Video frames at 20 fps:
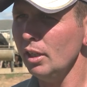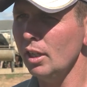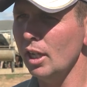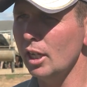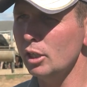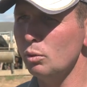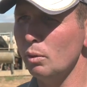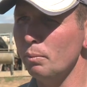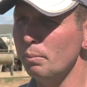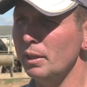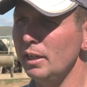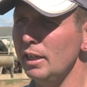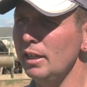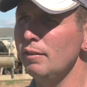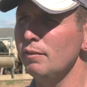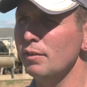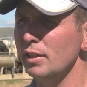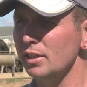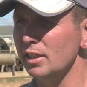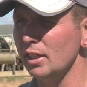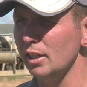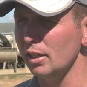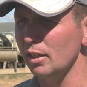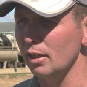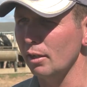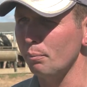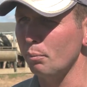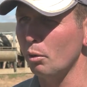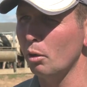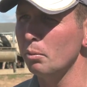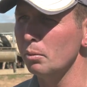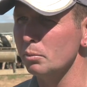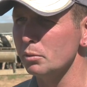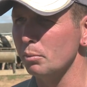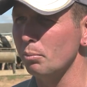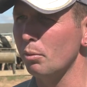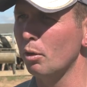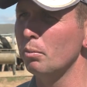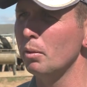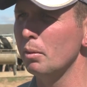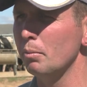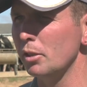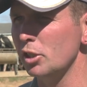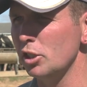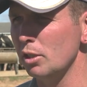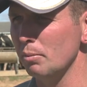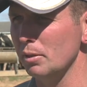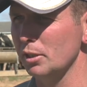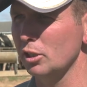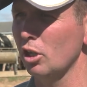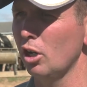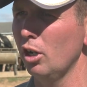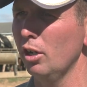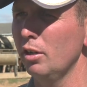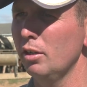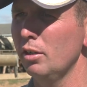as we believe that a problem's a problem and she must go.